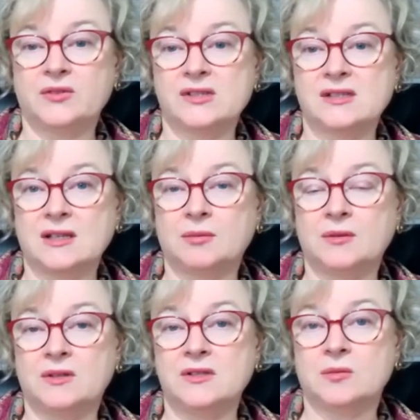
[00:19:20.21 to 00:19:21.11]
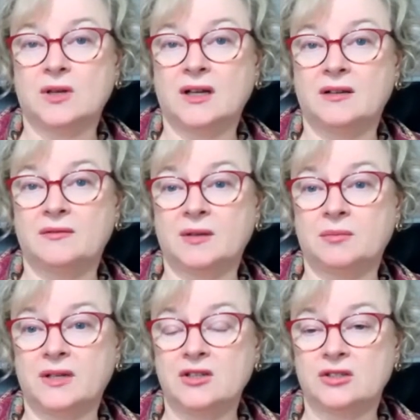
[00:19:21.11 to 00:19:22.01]
to step you into a higher
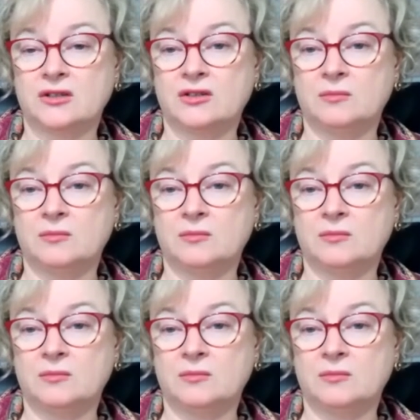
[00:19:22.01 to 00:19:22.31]
vibration,